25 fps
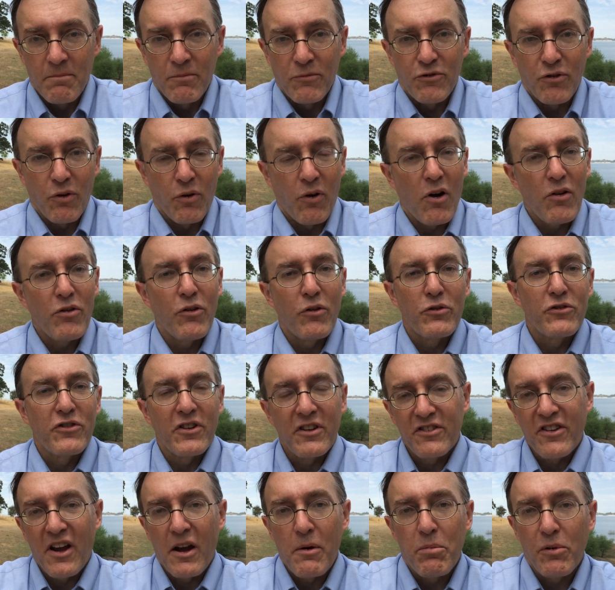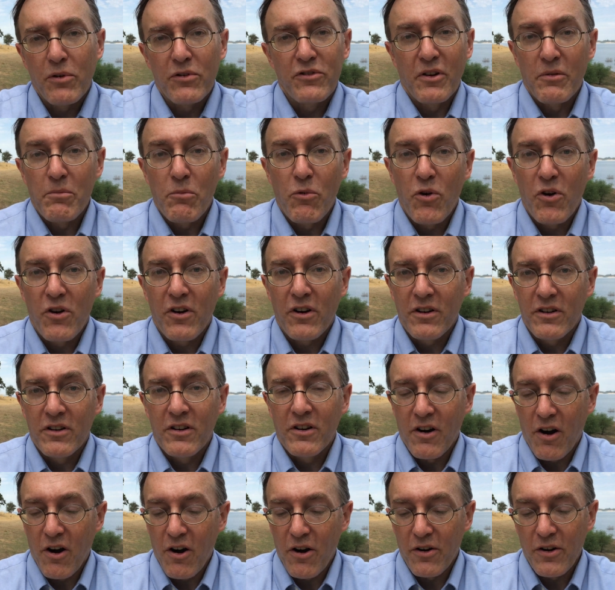So all those examples and more
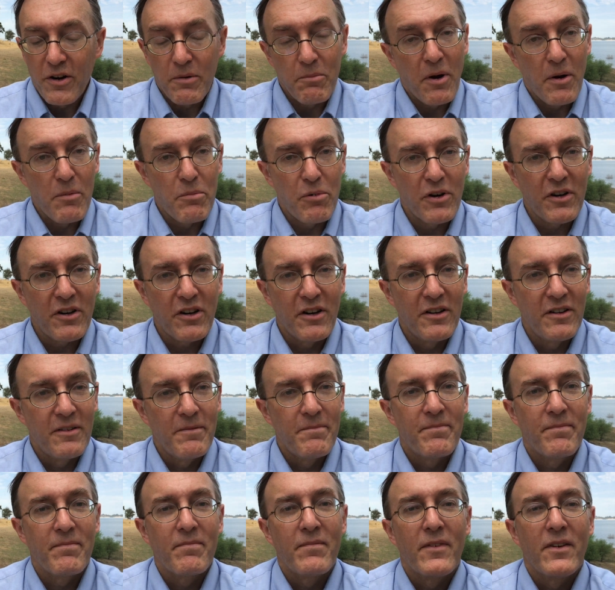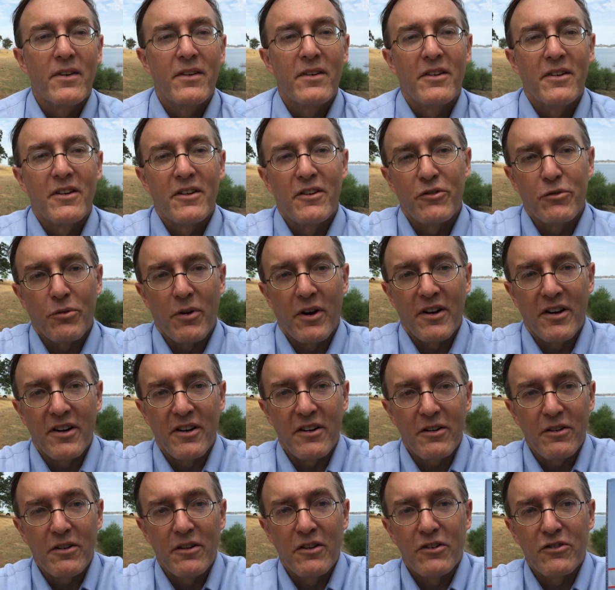are in my book. It's right
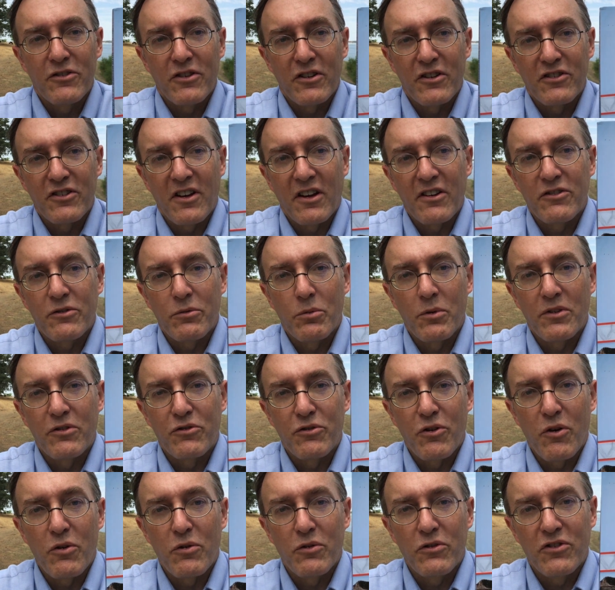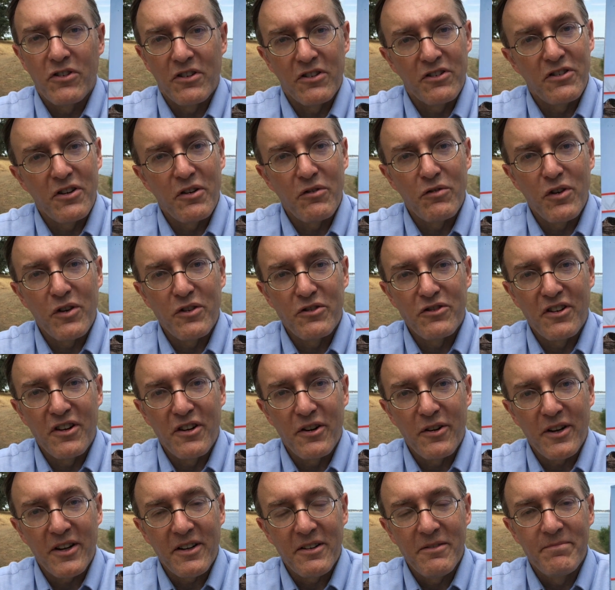here, Success with Drones in Civil
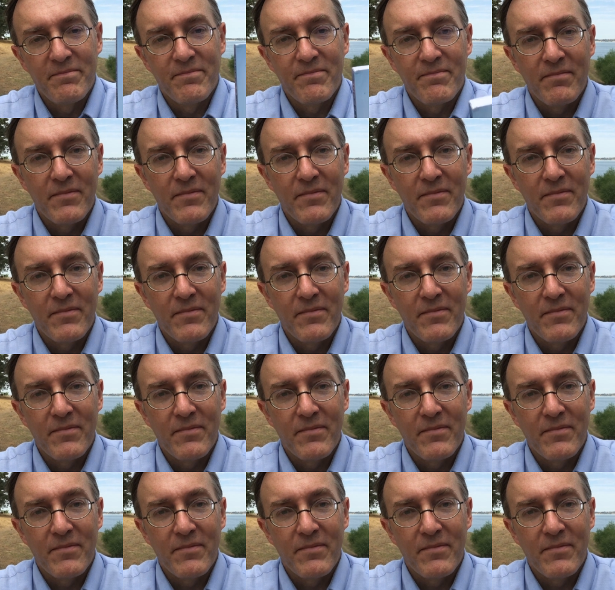Engineering.